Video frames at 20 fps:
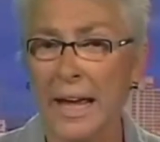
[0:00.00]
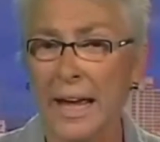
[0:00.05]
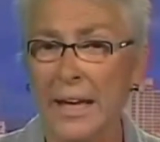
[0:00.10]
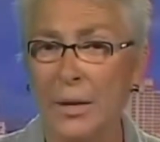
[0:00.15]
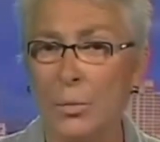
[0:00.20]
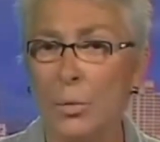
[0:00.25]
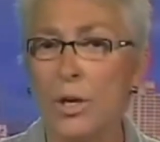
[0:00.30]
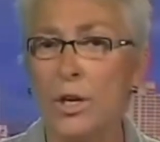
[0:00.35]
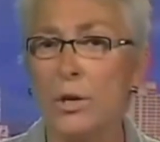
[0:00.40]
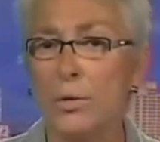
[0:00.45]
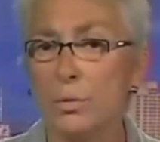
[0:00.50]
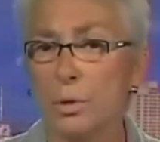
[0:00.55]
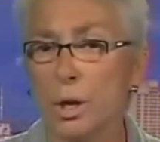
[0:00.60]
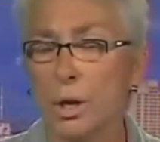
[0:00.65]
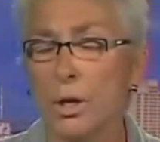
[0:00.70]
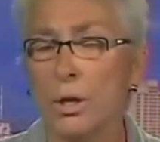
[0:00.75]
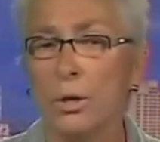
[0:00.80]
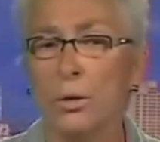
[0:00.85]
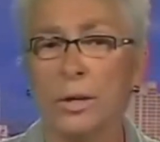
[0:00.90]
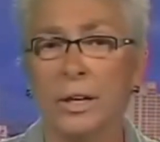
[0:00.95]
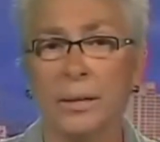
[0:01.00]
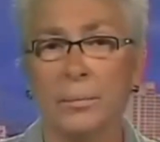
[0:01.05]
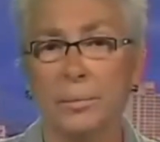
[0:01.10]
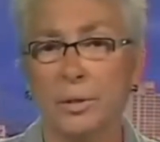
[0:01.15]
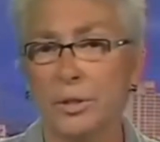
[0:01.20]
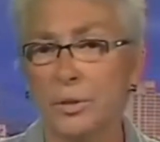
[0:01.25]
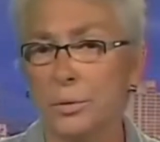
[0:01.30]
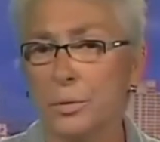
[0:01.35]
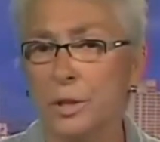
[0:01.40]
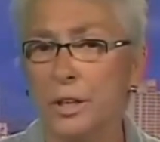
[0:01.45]
And we grow at
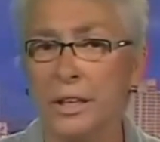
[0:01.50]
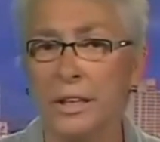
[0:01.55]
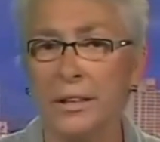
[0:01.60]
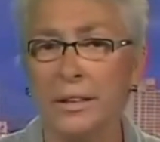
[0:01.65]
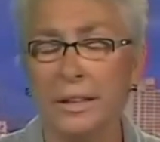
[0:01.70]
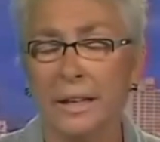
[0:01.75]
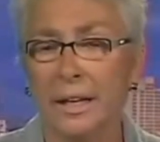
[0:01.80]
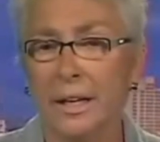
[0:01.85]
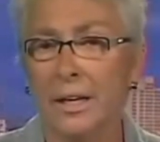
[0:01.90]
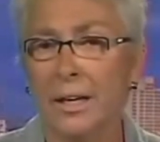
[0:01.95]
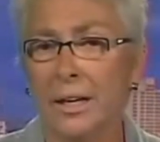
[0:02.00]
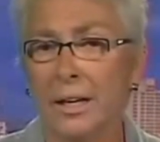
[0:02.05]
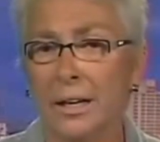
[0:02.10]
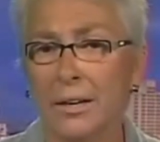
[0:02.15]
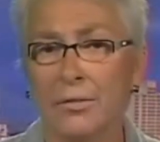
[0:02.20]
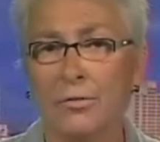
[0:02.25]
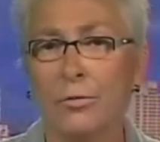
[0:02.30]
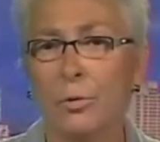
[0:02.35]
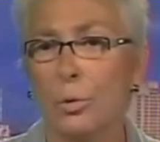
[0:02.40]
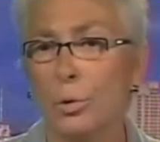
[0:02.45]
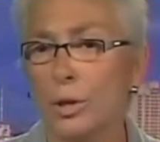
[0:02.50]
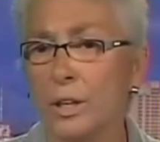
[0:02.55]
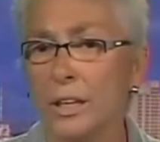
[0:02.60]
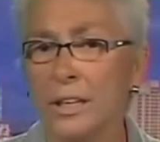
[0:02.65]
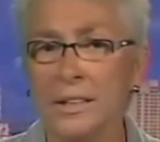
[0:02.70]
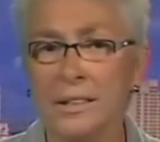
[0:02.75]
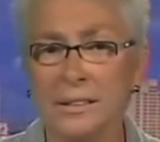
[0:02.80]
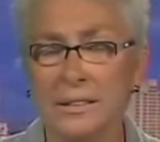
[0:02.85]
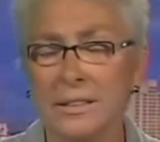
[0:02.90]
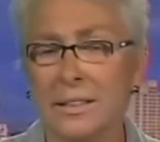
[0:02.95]
between uh,
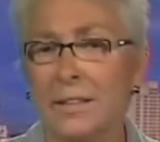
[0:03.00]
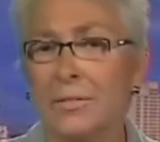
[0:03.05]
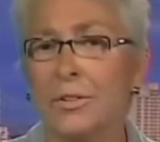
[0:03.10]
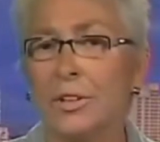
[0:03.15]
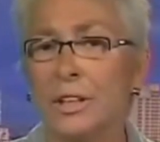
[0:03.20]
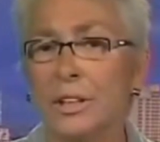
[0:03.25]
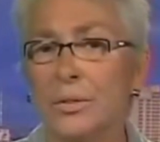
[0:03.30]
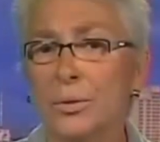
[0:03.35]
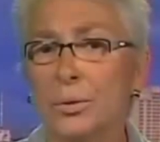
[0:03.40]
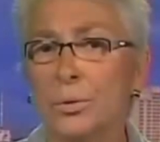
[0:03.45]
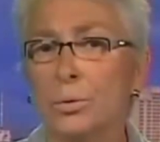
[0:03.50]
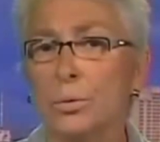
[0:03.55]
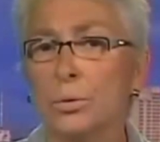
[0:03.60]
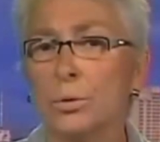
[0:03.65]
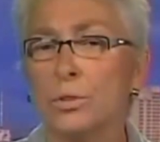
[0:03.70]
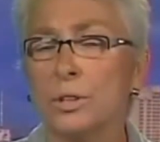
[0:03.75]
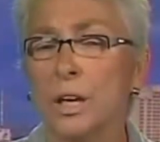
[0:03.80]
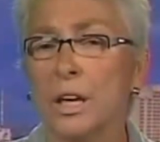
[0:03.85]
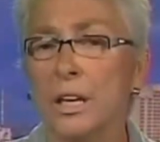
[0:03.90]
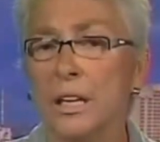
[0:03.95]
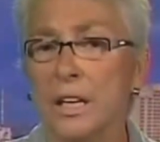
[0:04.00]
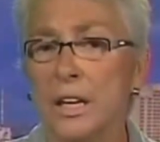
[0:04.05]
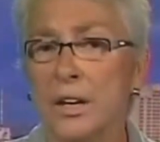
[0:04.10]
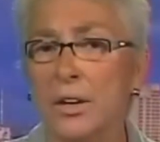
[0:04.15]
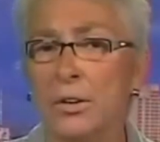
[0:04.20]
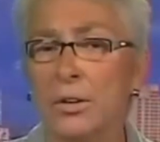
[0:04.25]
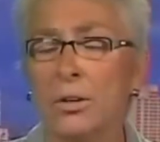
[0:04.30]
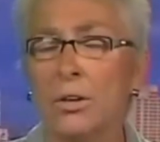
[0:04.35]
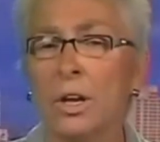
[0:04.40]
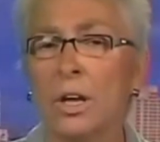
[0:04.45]
40 and 70 schools a
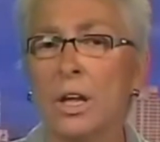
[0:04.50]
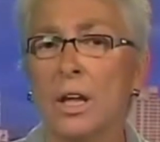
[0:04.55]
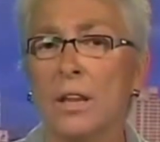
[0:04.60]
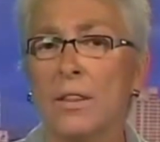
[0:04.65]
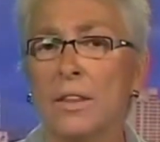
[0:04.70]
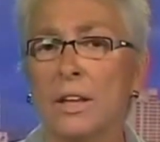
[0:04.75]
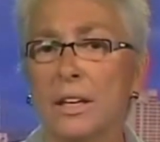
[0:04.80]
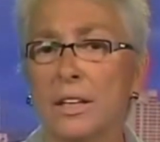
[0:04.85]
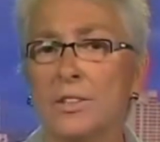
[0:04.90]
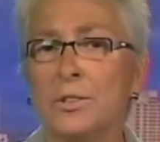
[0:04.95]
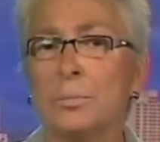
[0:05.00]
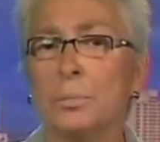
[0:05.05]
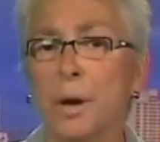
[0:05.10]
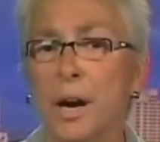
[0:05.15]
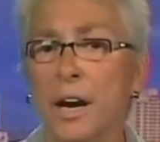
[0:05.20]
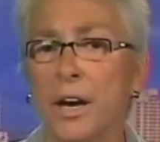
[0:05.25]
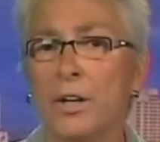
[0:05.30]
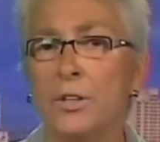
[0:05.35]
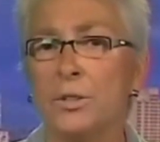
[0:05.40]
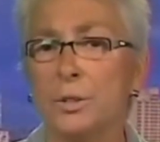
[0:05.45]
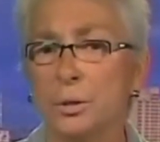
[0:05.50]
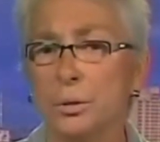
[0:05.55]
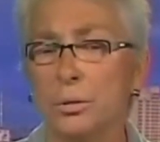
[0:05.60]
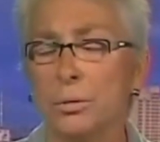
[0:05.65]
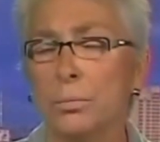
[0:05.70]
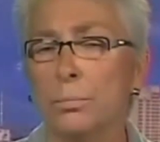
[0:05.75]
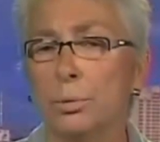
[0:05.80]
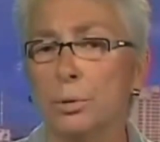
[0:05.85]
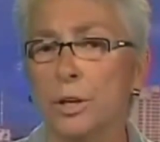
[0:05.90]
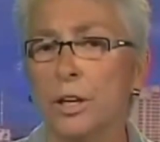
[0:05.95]
year that aspire
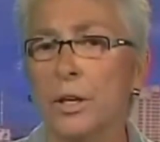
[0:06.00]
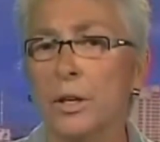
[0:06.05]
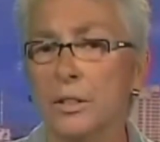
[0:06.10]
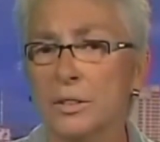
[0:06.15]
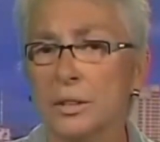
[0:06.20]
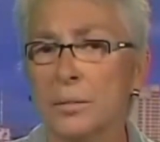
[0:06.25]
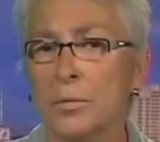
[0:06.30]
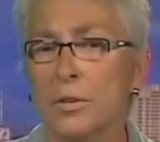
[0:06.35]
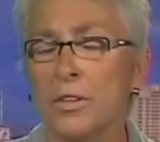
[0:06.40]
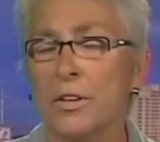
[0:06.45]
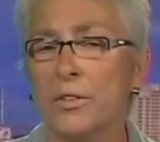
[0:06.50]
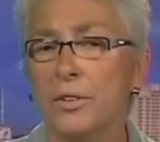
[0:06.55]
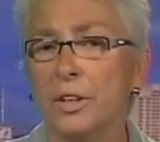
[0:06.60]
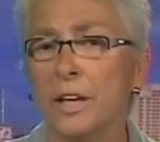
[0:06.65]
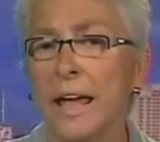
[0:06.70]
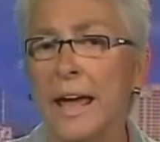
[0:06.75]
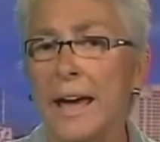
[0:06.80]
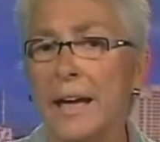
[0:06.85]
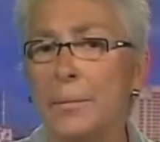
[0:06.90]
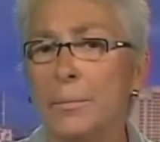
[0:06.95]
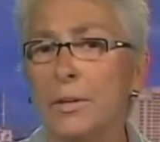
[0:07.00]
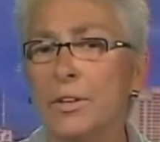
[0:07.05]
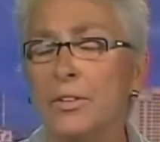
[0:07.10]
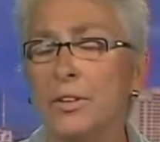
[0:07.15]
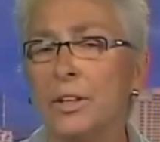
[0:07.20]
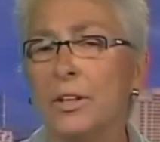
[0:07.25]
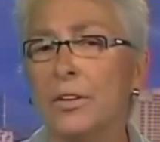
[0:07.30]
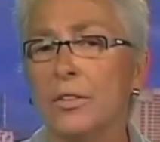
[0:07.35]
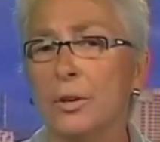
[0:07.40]
to bring some of these academies into